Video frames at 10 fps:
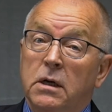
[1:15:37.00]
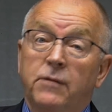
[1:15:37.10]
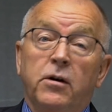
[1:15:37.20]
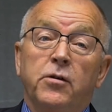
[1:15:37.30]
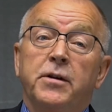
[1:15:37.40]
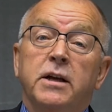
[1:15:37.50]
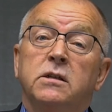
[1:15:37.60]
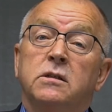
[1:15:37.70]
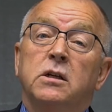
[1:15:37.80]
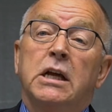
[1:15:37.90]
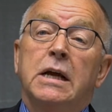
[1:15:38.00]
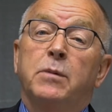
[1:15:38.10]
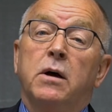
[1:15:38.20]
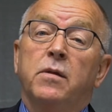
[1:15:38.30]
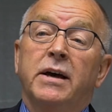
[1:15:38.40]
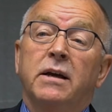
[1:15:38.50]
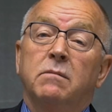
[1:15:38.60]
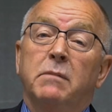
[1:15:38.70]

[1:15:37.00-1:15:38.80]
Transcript: of other nations looking upon that,